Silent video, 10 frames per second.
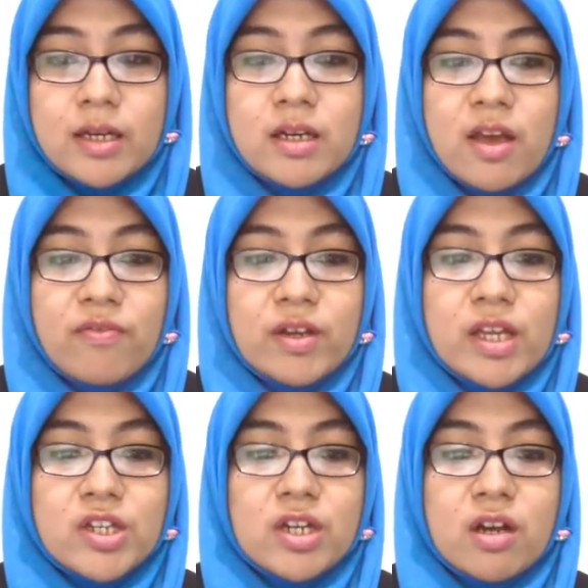the
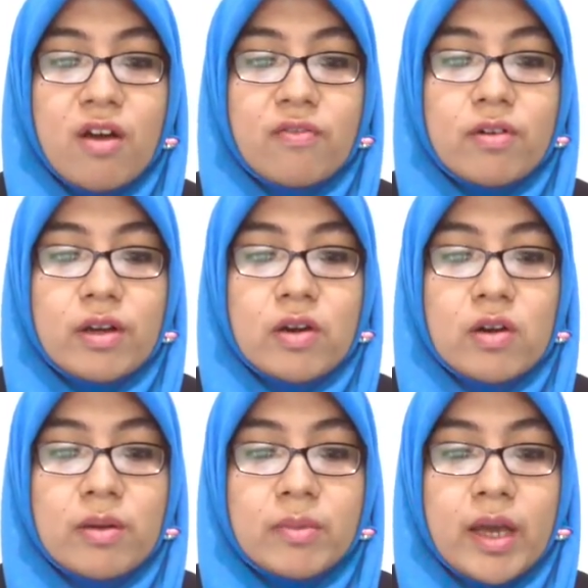definition of
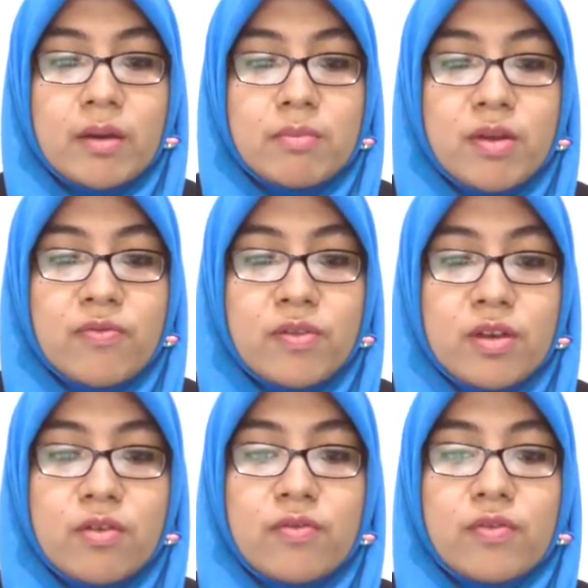curriculum can be
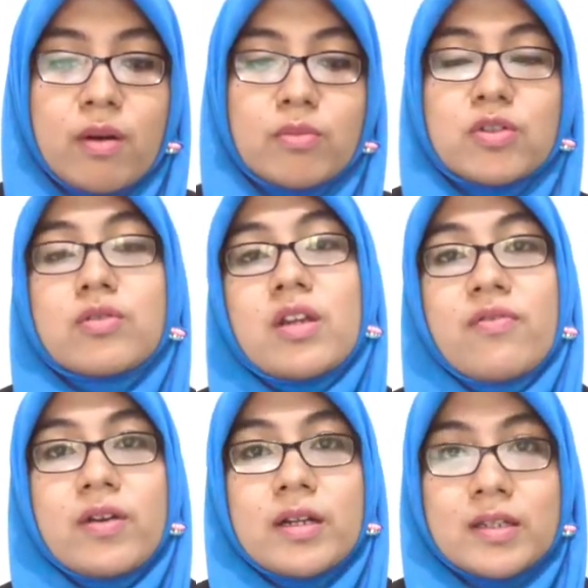viewed from two
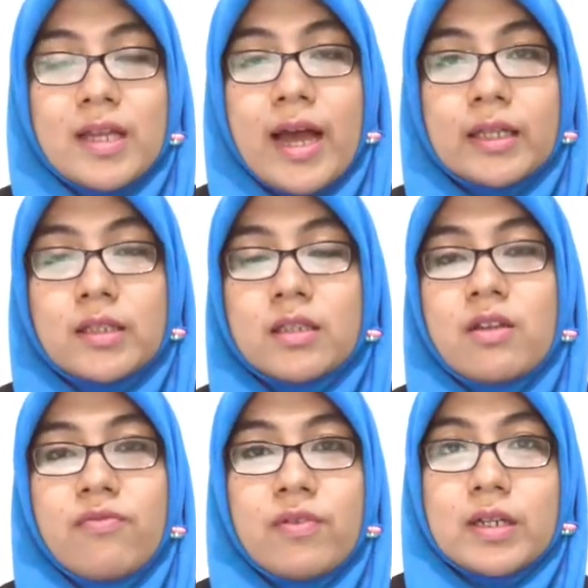different sides.
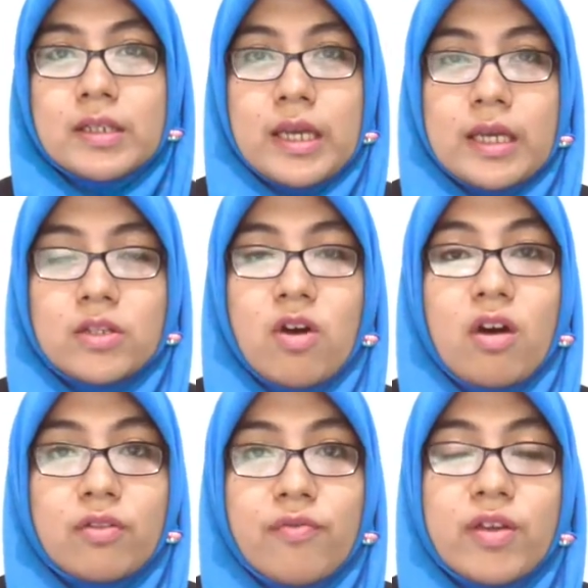The first is
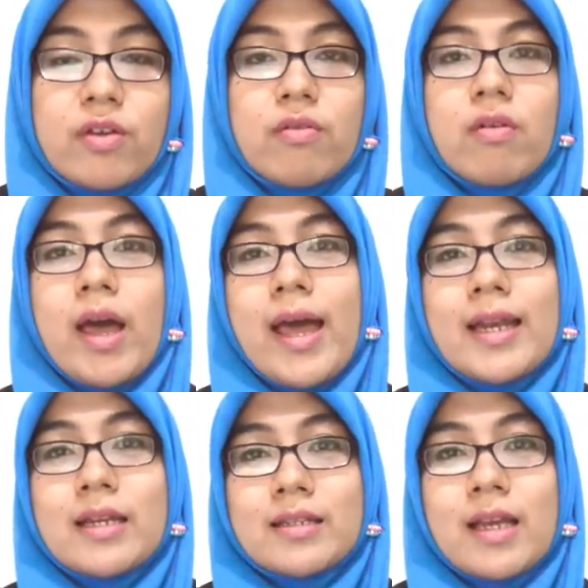old view
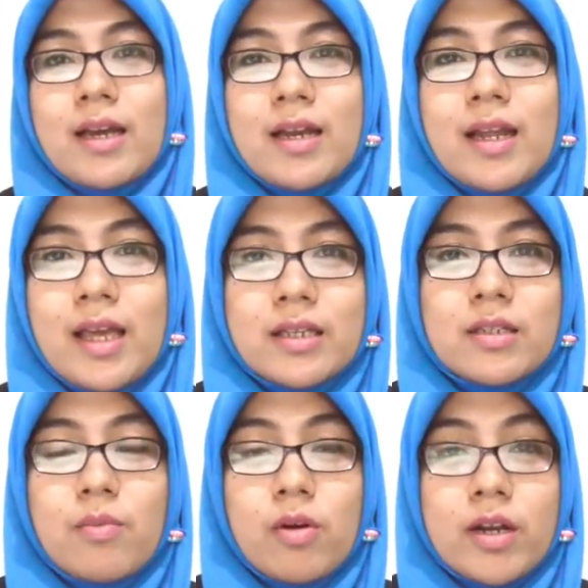and the second
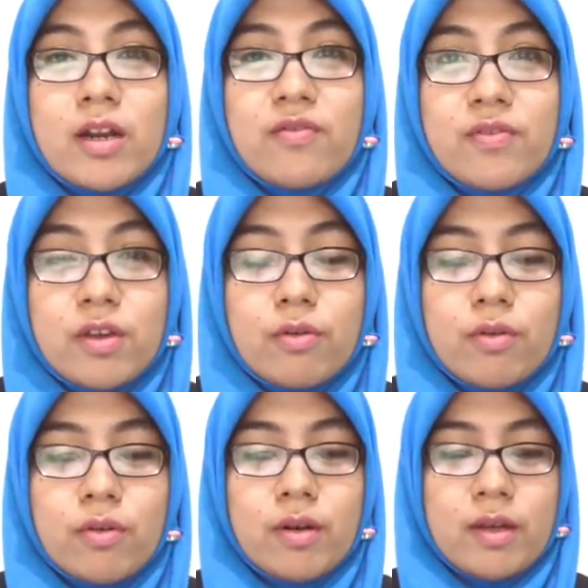is modern
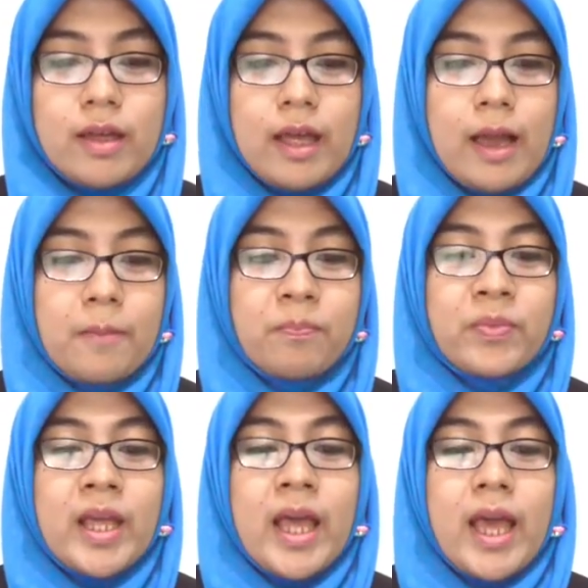view.
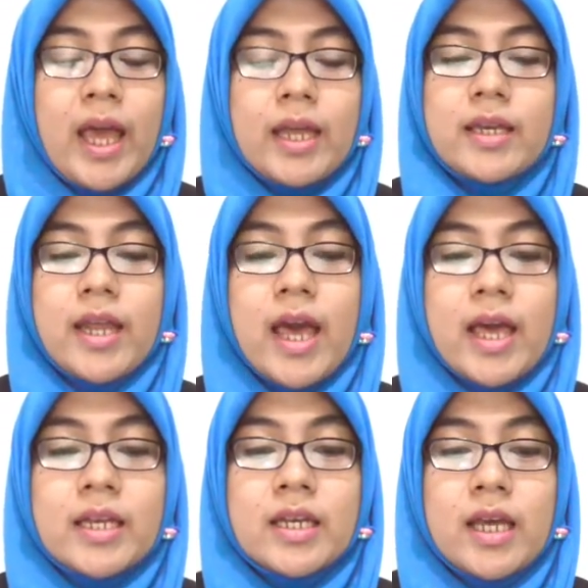And
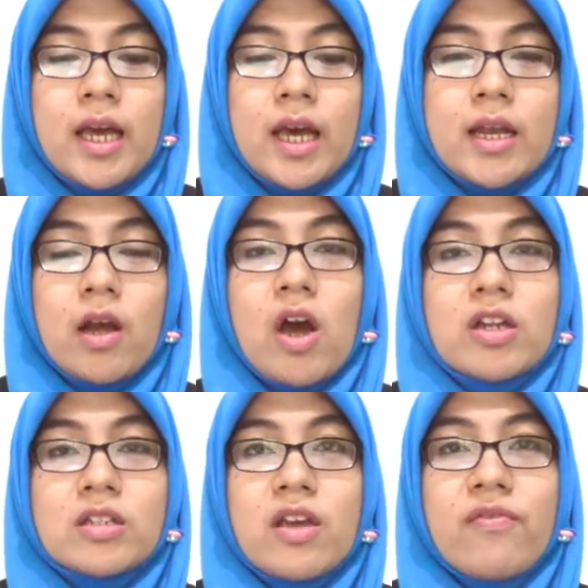then the
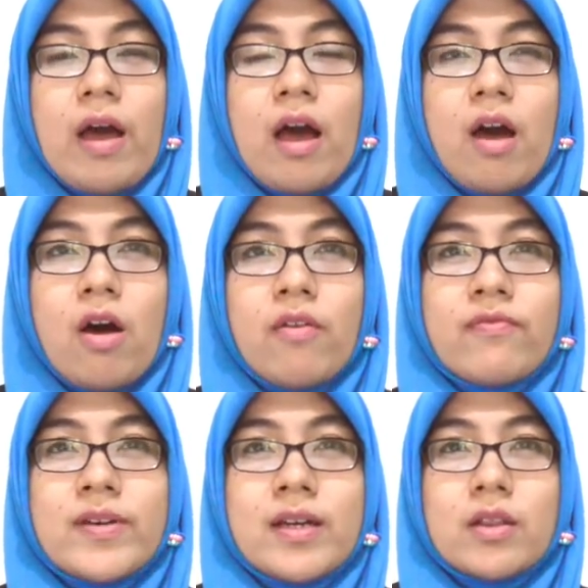concept
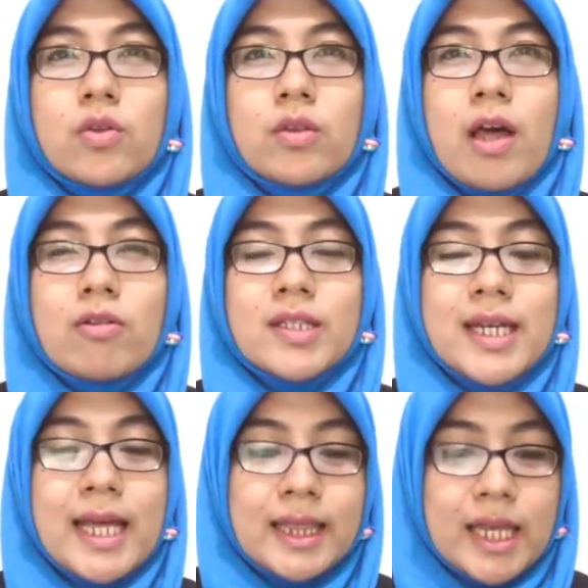of the
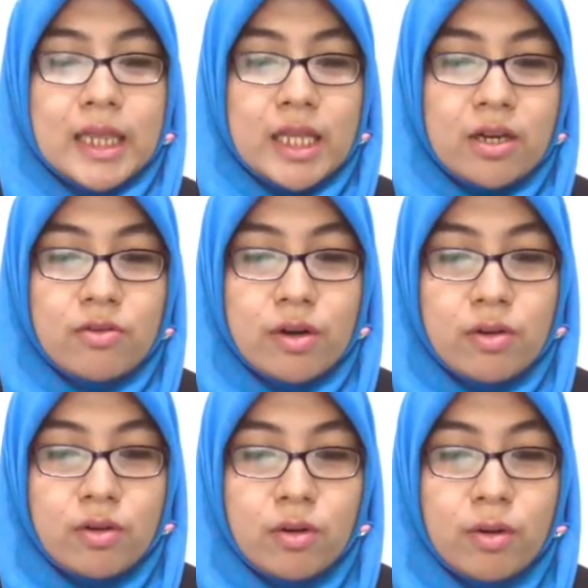2013
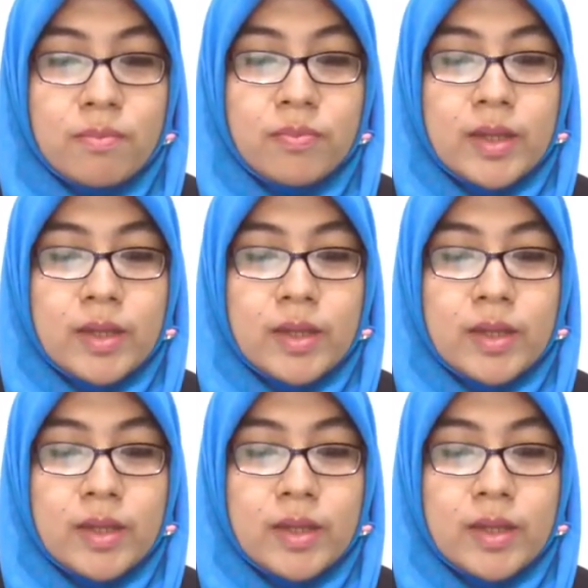curriculum